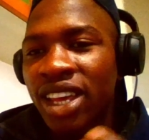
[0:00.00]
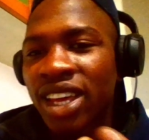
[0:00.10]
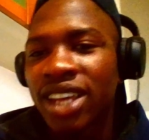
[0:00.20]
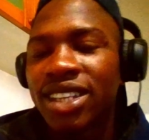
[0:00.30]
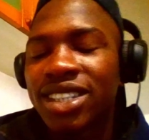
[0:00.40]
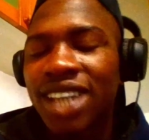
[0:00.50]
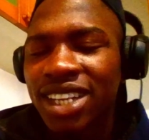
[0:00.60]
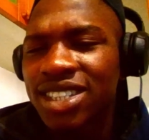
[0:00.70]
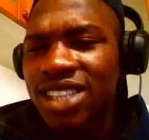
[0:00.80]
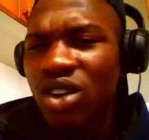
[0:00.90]
the Chinese,
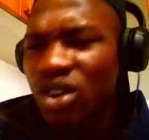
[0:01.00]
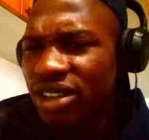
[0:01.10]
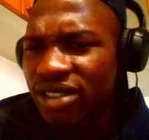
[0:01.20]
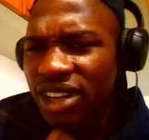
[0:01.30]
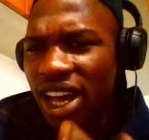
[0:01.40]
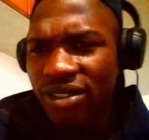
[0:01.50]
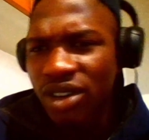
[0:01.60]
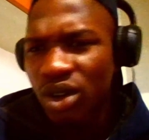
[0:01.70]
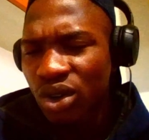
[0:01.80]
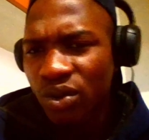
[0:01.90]
they don't even have a
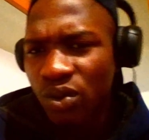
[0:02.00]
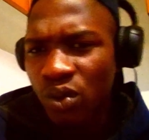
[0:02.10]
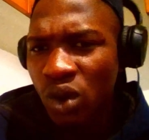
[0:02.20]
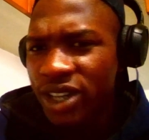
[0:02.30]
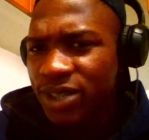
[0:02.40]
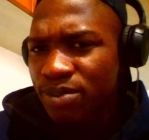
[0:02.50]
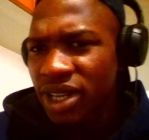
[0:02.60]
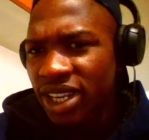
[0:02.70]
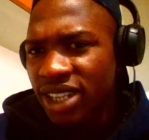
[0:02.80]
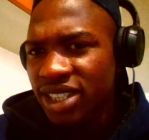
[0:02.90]
lot of war
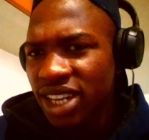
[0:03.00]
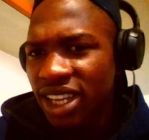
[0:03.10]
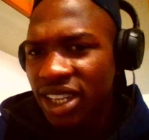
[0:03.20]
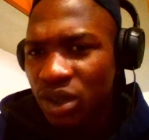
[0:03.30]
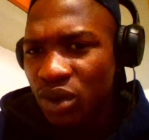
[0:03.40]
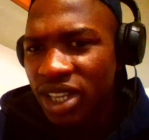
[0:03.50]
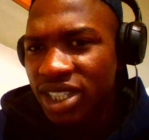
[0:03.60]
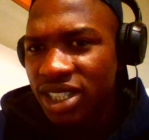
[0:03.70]
experience like the US.